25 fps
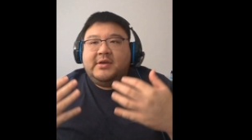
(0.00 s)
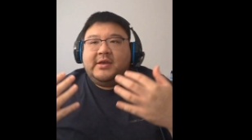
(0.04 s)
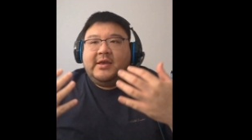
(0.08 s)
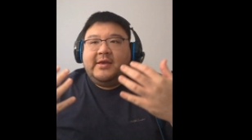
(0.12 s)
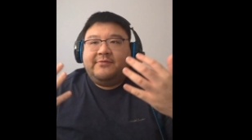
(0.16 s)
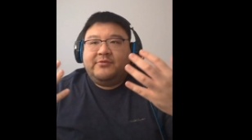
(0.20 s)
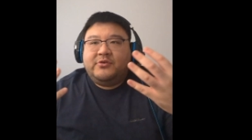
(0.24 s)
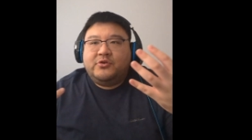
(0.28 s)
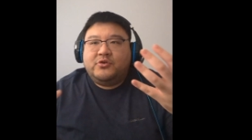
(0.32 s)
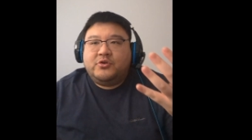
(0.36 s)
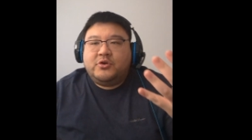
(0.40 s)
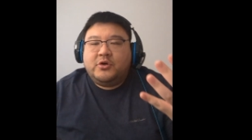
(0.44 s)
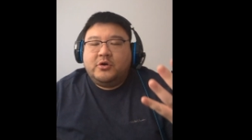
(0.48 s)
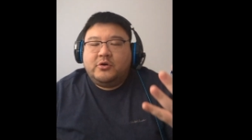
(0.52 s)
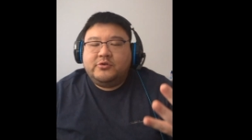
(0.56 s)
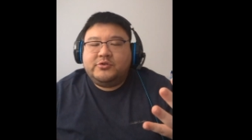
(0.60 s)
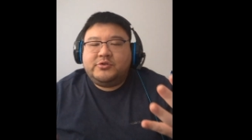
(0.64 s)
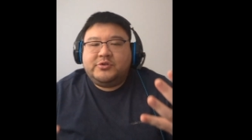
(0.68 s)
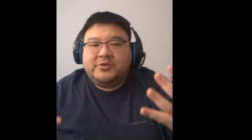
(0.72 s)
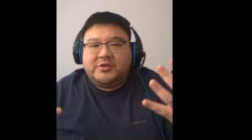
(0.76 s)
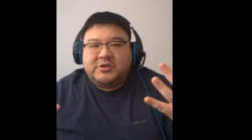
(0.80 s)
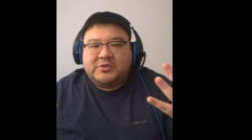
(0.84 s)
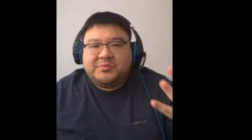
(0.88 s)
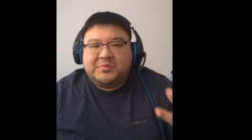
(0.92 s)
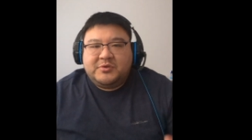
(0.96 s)
If you go
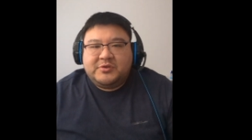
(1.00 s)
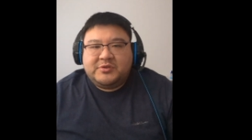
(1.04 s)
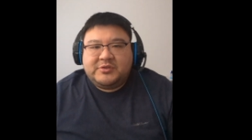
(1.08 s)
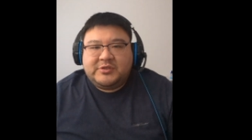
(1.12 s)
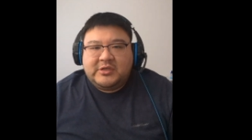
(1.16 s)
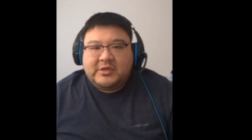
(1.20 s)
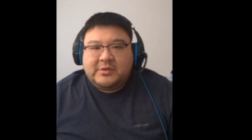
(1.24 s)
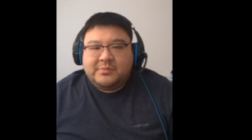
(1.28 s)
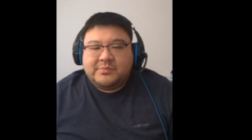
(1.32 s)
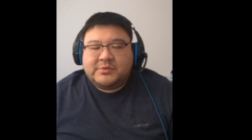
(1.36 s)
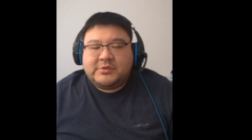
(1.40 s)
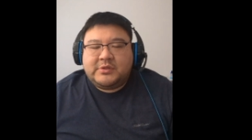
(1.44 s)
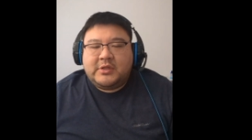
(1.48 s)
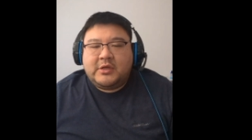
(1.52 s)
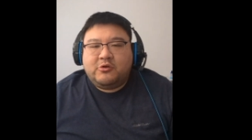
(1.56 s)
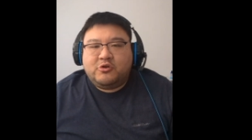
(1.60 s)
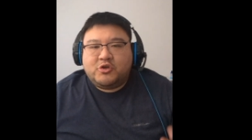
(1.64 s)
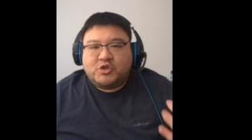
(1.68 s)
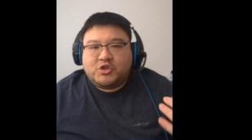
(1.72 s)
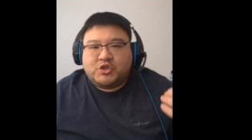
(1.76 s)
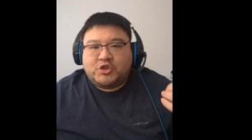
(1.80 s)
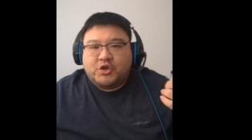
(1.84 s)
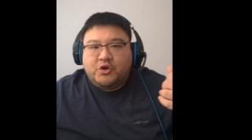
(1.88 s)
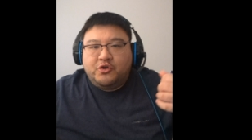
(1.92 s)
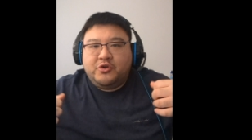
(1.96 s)
to these museums, they will
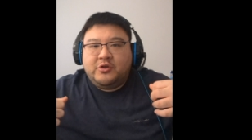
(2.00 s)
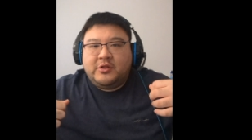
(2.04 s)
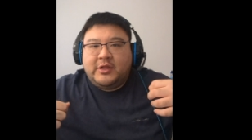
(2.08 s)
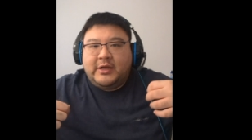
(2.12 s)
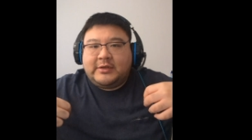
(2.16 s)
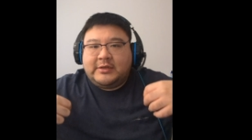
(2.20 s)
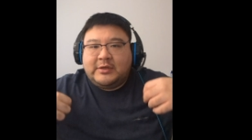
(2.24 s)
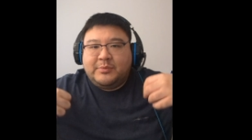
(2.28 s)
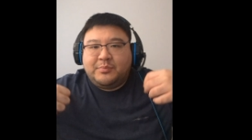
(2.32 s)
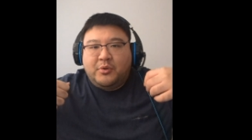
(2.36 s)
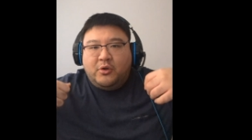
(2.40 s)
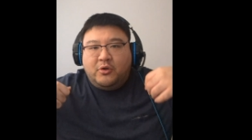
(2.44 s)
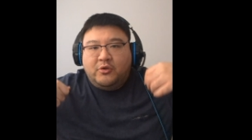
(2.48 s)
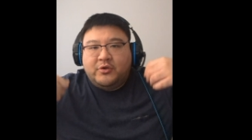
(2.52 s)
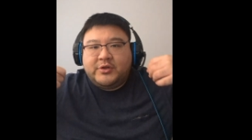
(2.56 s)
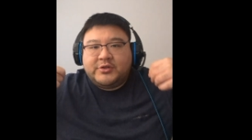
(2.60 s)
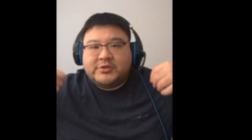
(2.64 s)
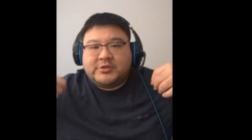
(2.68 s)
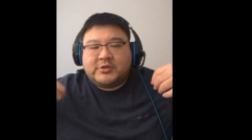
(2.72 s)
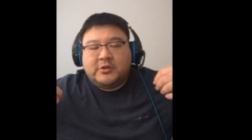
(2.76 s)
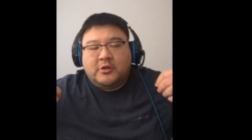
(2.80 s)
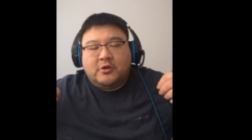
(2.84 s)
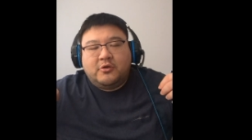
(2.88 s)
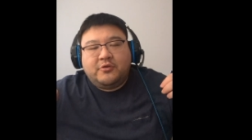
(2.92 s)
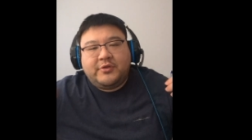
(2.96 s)
show you like
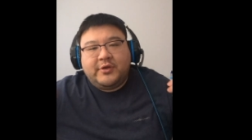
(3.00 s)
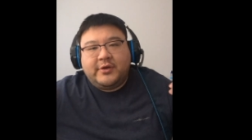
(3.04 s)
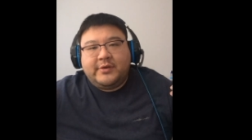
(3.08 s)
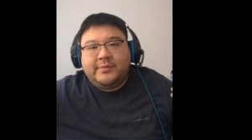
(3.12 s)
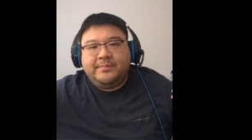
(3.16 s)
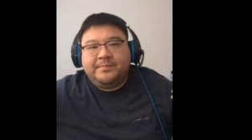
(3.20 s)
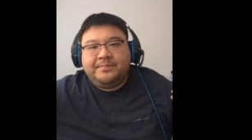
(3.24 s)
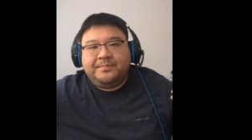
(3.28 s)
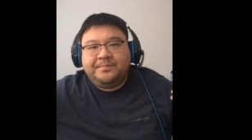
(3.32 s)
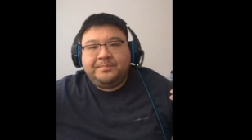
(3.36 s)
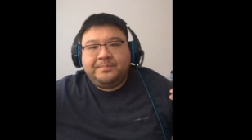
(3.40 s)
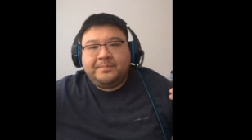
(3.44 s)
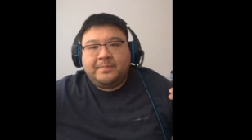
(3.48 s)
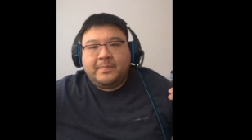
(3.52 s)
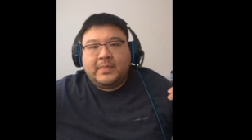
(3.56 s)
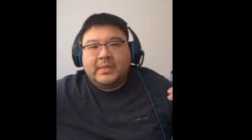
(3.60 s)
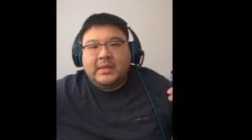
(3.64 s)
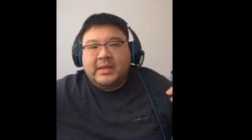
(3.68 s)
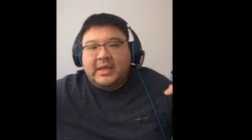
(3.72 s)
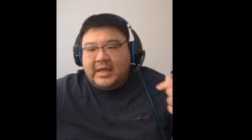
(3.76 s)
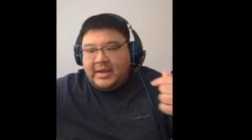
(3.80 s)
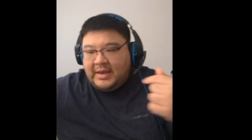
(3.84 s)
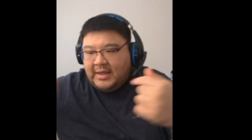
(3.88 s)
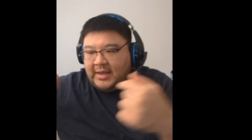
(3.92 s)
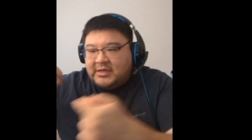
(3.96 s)
Napoleon's clothing,
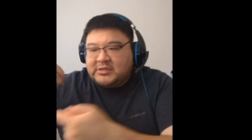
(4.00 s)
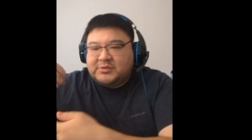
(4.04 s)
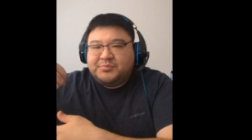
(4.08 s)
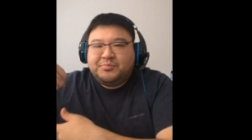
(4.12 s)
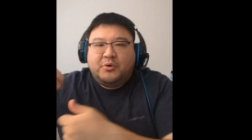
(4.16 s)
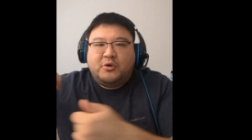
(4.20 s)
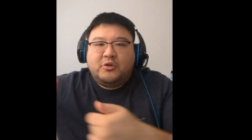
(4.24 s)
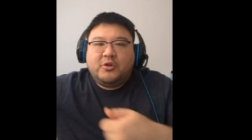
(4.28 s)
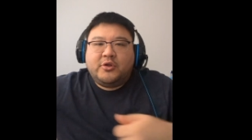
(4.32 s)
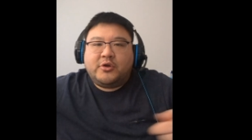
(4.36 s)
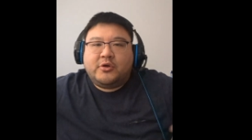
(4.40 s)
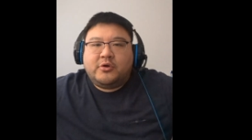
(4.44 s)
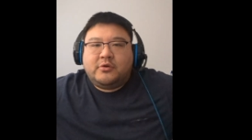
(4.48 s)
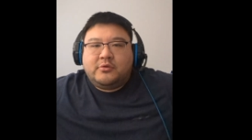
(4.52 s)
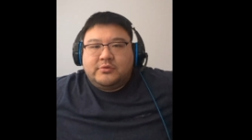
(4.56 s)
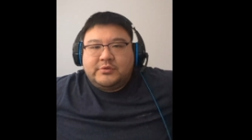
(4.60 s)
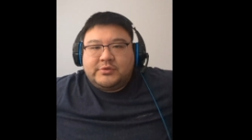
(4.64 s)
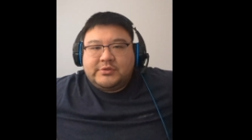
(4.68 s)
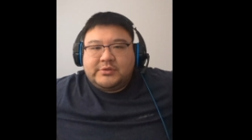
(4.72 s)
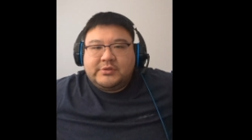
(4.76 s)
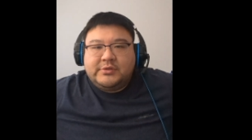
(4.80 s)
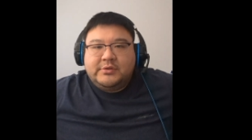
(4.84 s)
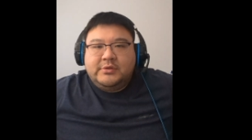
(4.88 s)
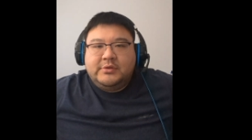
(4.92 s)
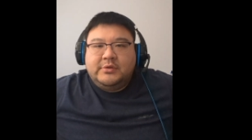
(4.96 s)
and it has bullet
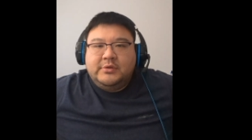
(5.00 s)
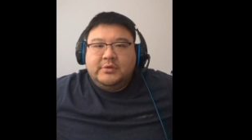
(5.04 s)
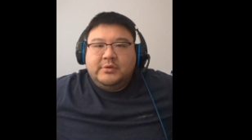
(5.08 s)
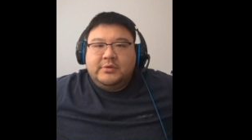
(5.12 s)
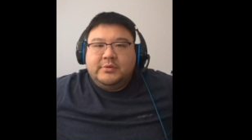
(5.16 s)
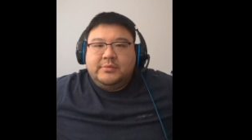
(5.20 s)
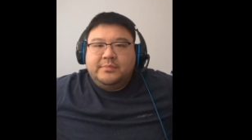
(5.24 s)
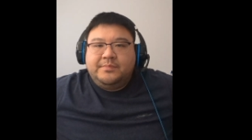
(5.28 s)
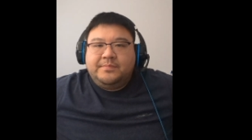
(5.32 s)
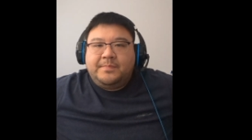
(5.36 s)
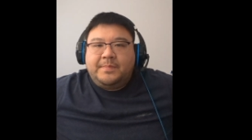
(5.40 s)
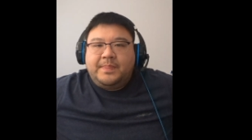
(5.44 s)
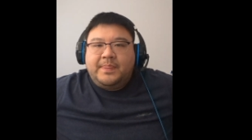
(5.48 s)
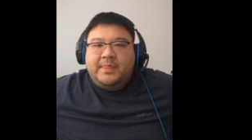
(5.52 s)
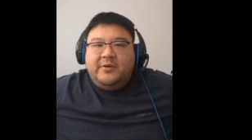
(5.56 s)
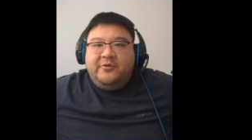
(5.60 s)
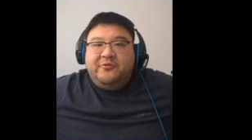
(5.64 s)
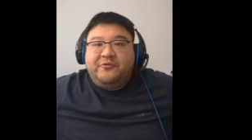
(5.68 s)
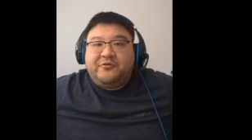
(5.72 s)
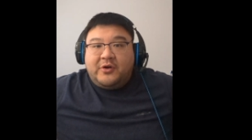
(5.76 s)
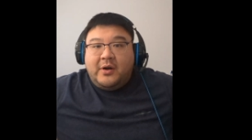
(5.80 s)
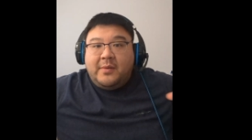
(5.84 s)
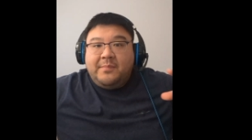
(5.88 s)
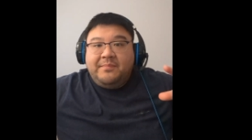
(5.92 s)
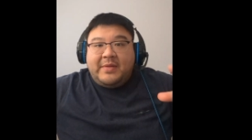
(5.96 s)
holes
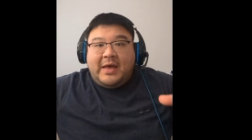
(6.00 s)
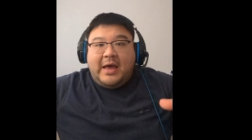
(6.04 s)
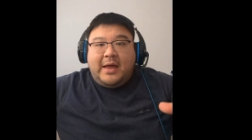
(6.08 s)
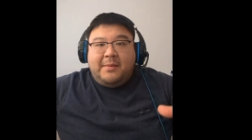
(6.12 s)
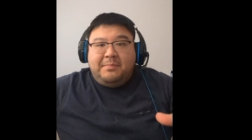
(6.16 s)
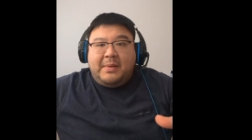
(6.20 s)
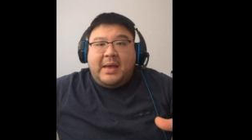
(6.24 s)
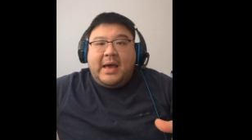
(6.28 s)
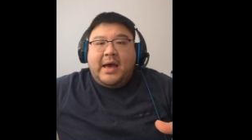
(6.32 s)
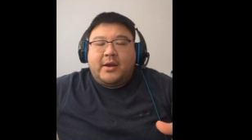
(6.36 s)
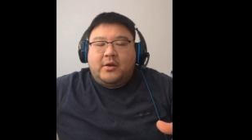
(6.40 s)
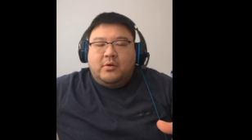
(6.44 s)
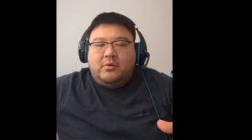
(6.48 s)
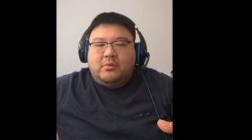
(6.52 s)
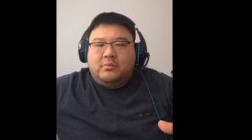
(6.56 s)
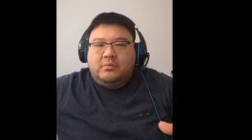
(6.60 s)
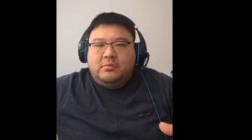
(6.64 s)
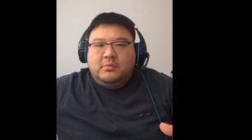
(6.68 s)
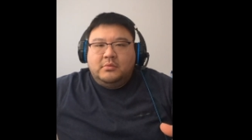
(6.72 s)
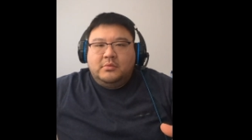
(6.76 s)
from that battle.